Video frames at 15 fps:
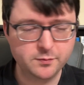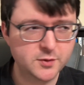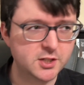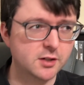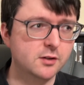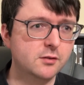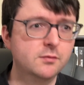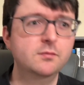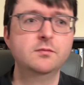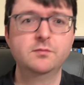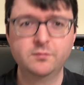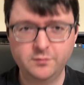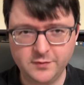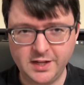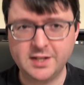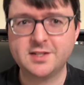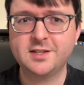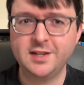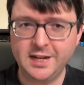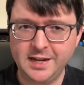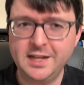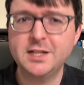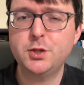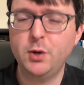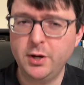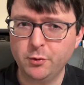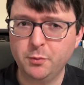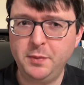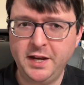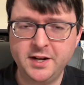So it gets quite
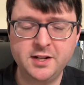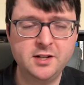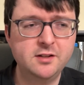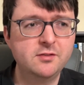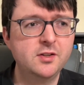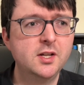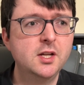repetitive,